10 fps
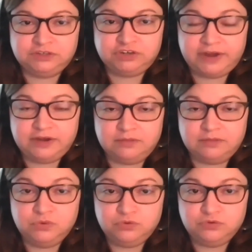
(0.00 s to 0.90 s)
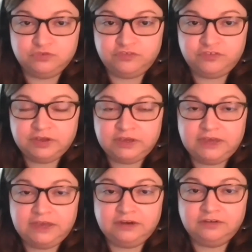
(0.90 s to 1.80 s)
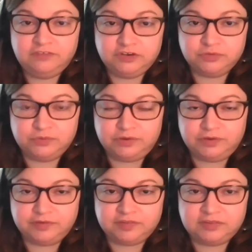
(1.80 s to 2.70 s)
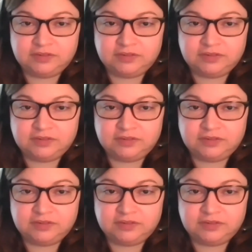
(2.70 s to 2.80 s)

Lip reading: try to move individuals,